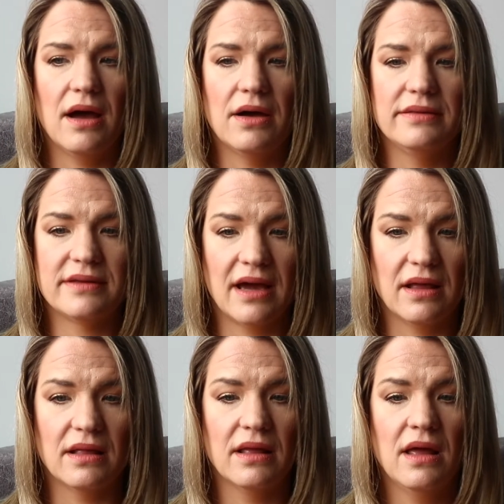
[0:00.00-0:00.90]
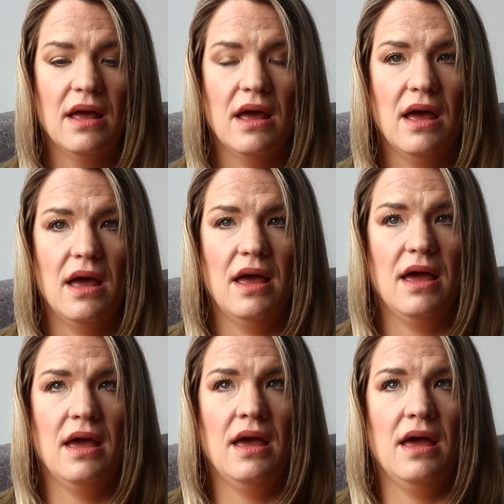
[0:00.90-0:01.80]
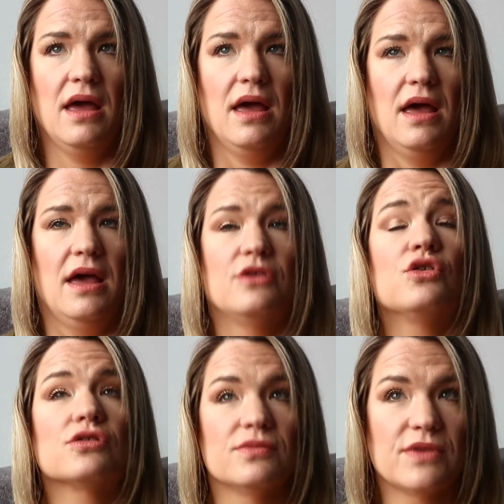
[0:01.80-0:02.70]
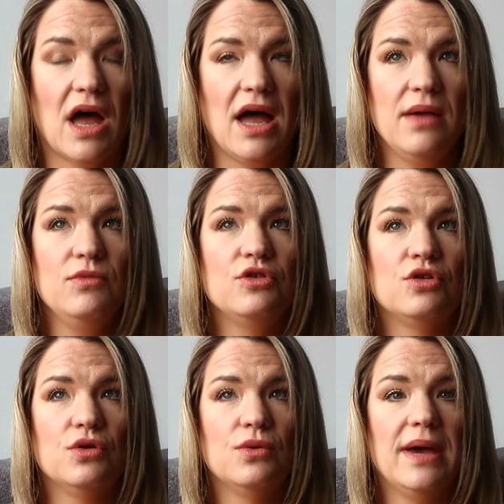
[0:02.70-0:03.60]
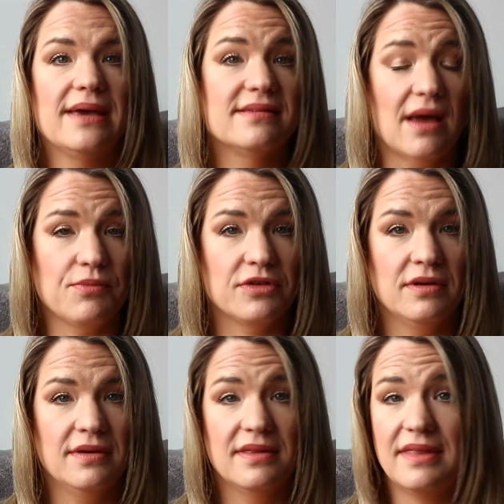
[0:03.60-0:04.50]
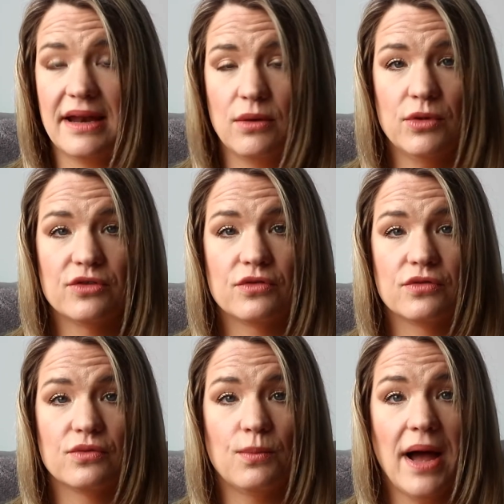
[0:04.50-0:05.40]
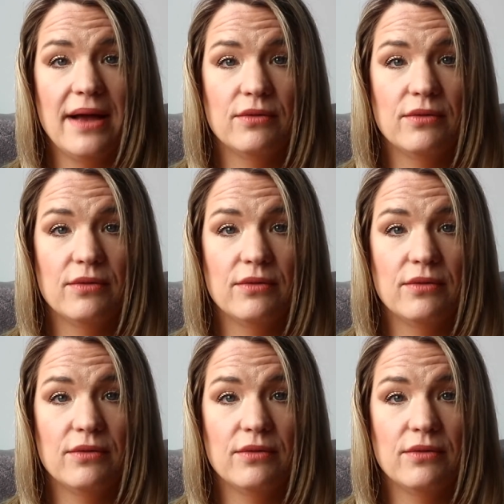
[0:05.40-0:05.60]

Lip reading: until it took some time to accept that it was my